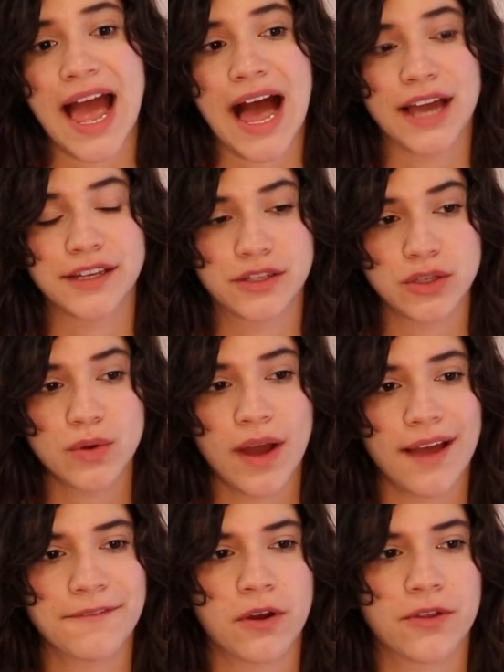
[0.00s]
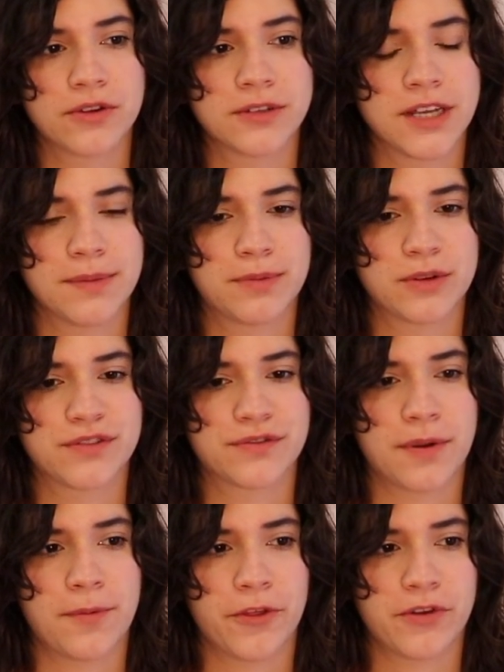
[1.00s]
I do have other tippers
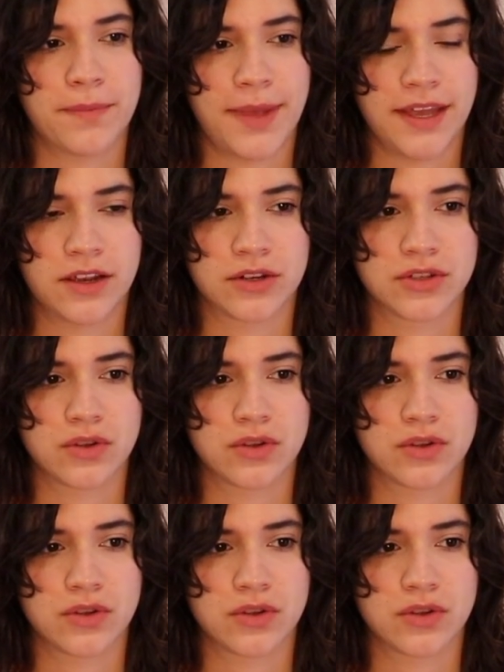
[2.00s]
from other makers,